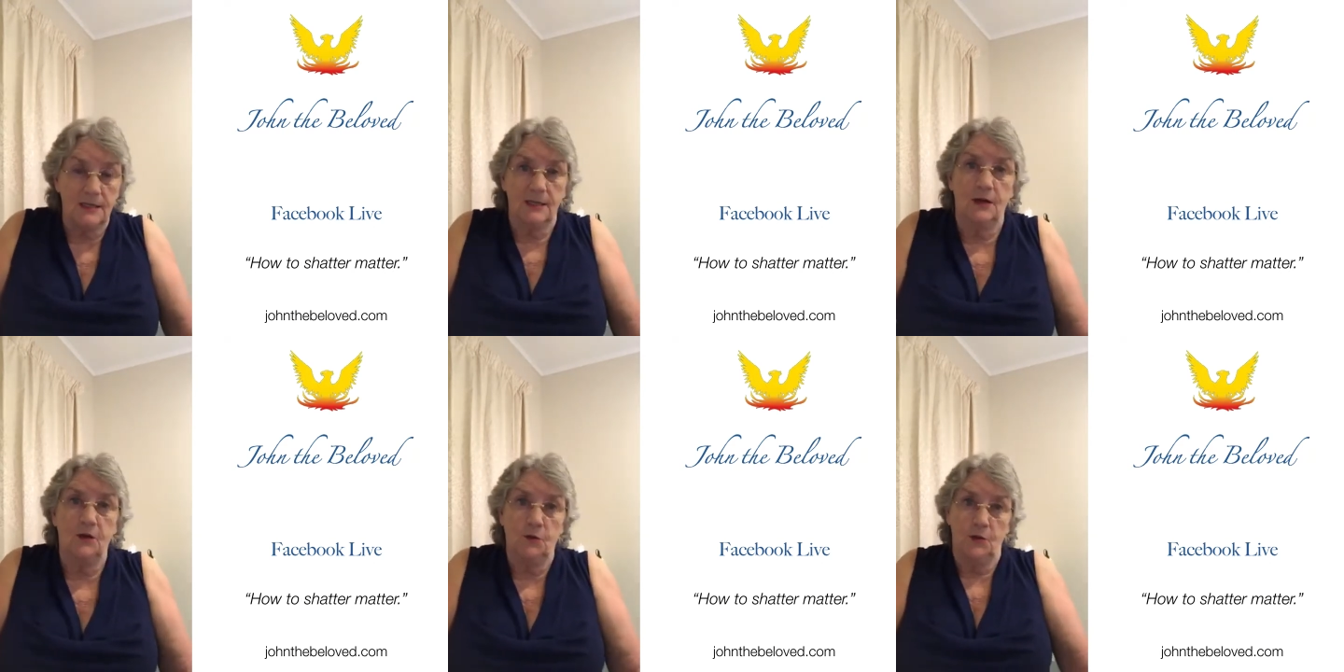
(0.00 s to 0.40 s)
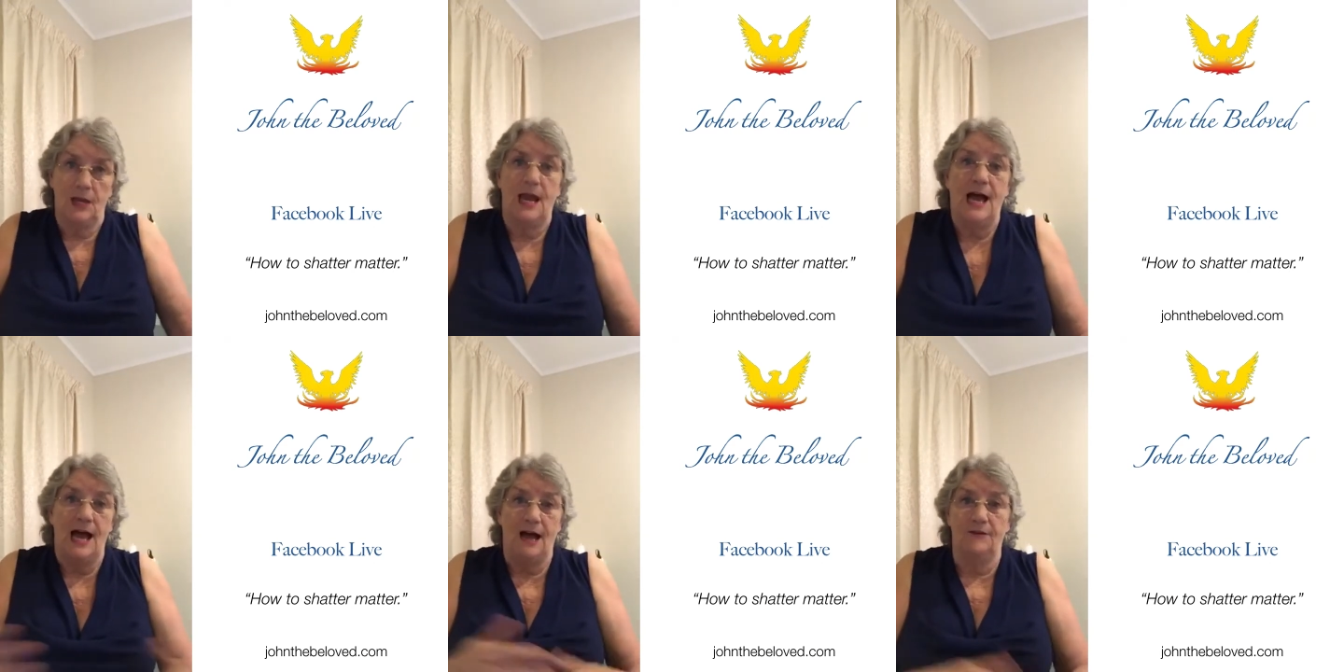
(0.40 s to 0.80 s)
that we
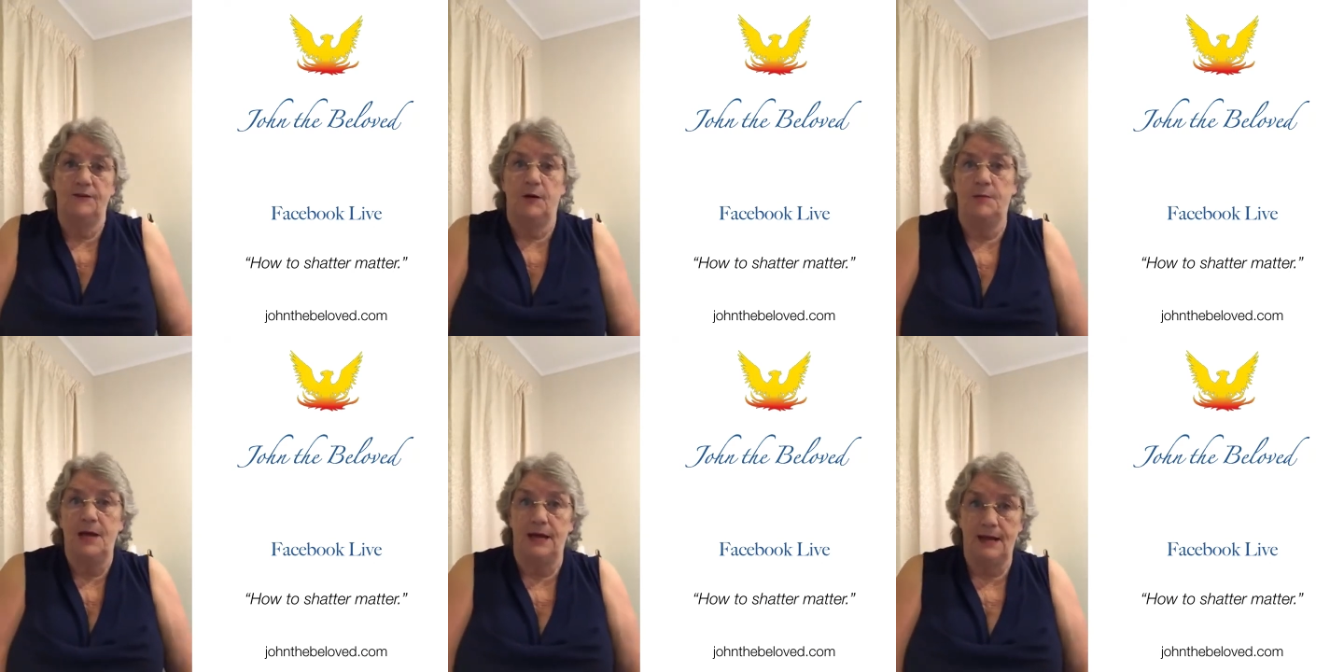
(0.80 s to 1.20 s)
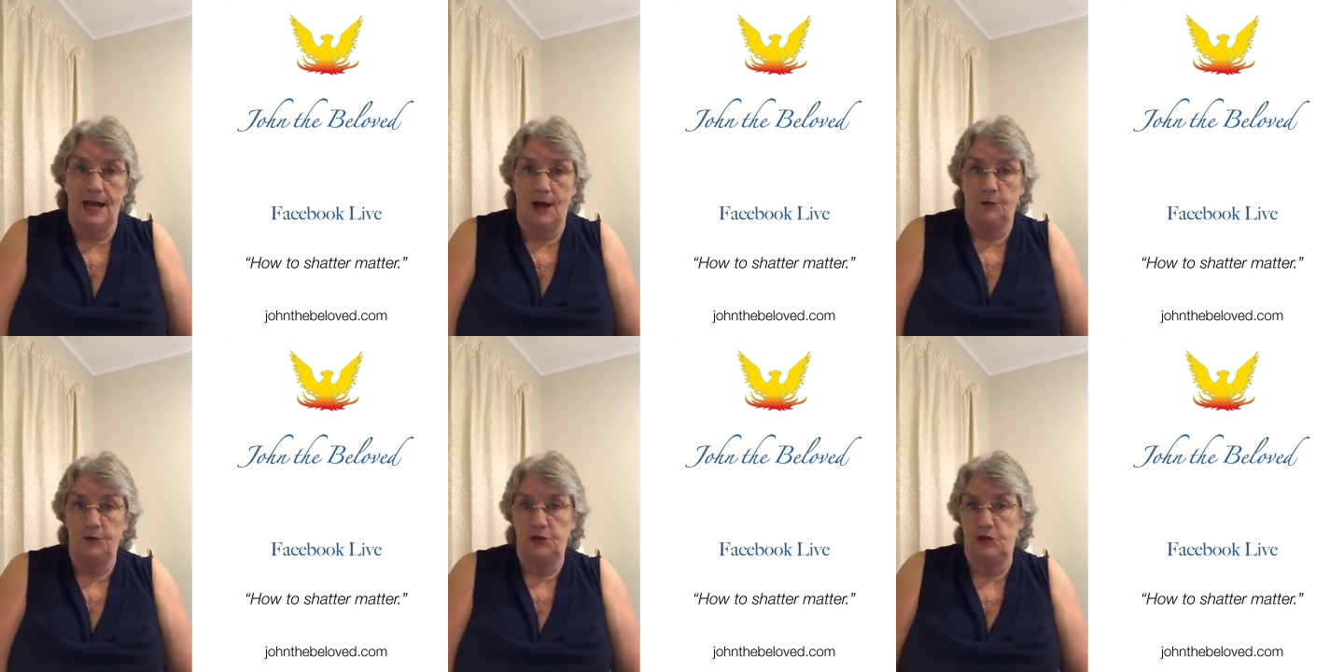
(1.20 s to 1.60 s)
have about
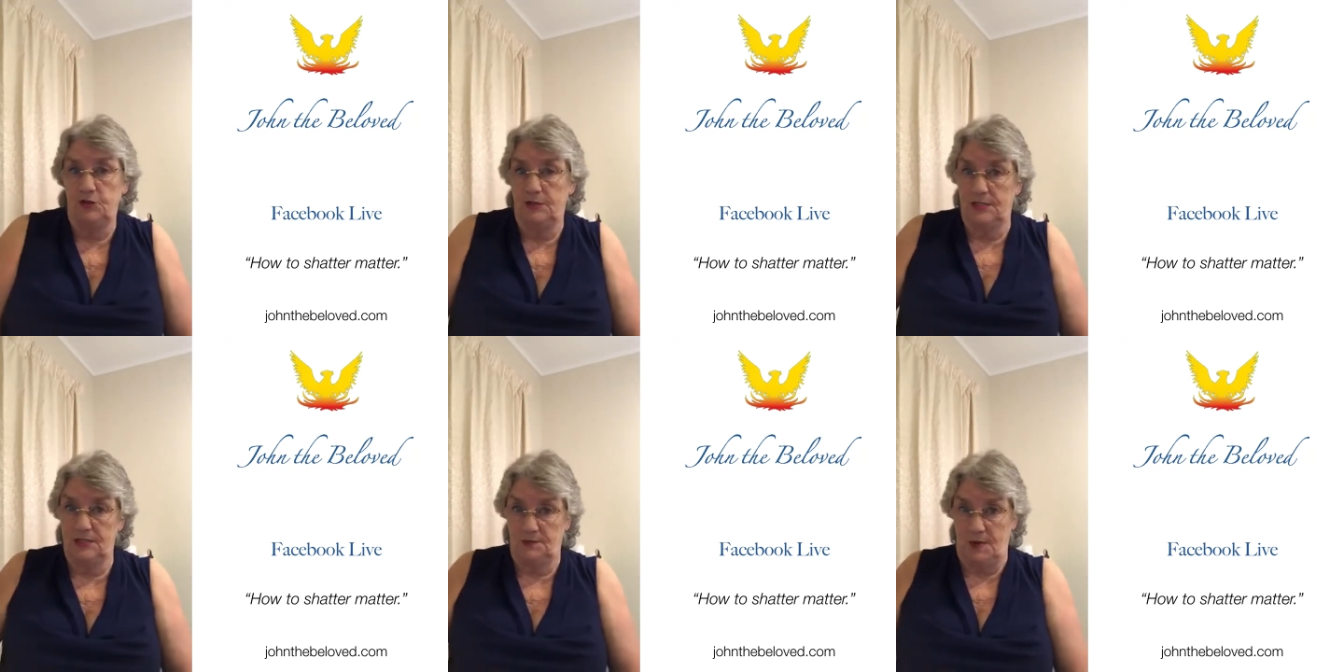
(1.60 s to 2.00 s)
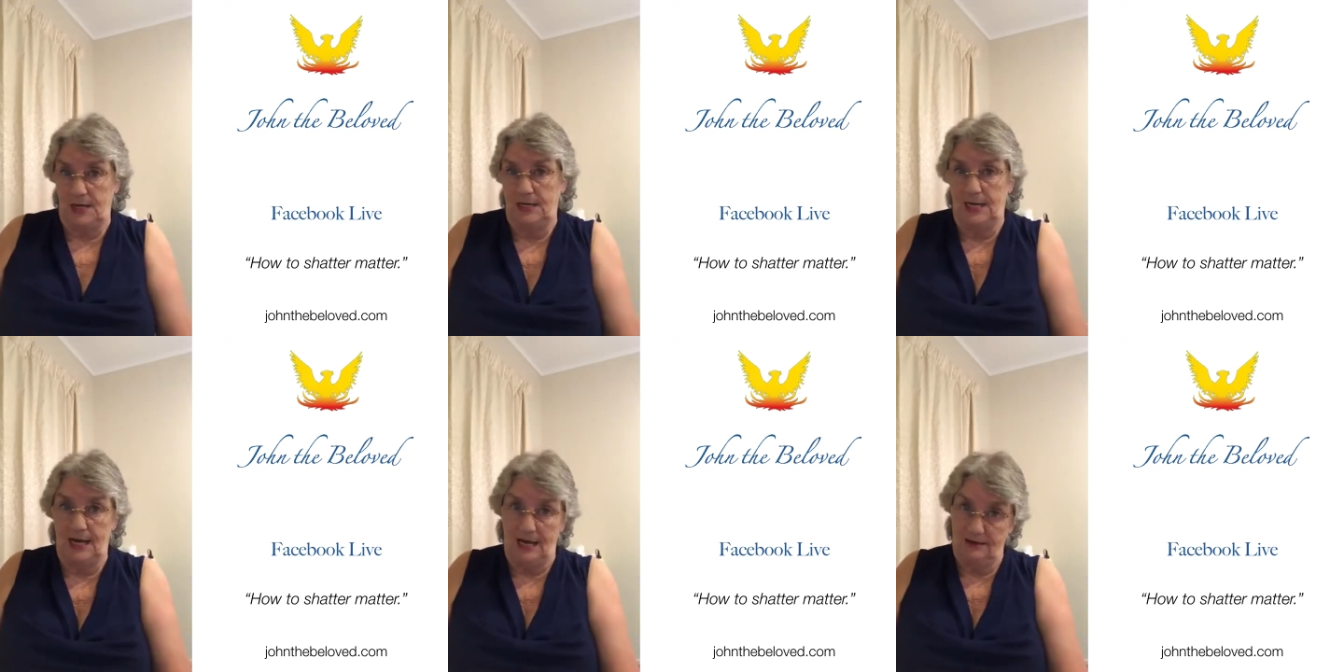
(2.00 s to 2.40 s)
how we choose to
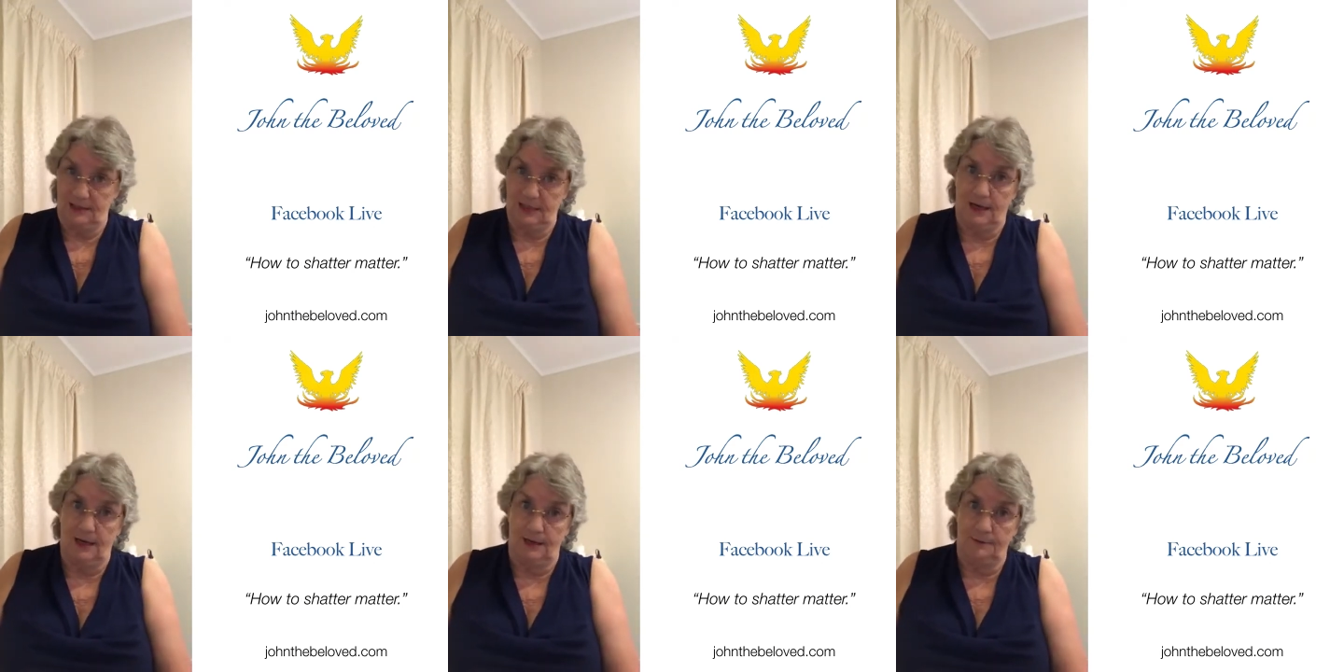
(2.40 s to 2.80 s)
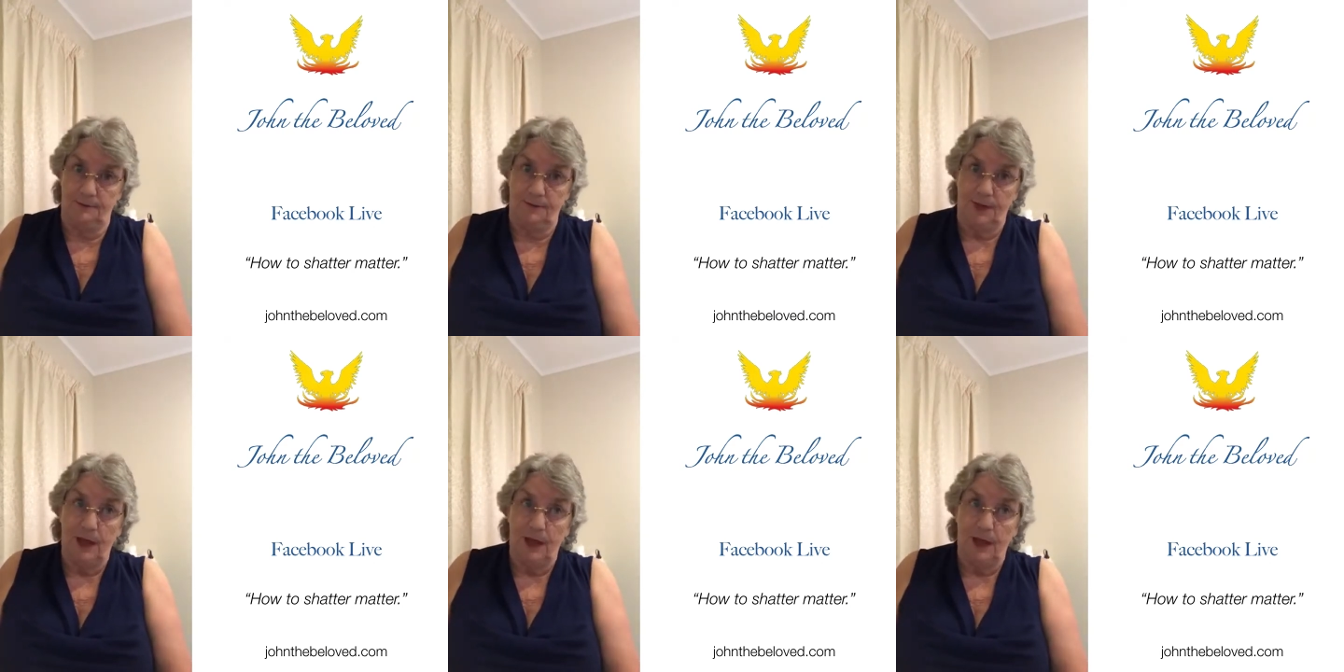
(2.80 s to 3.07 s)
spend our time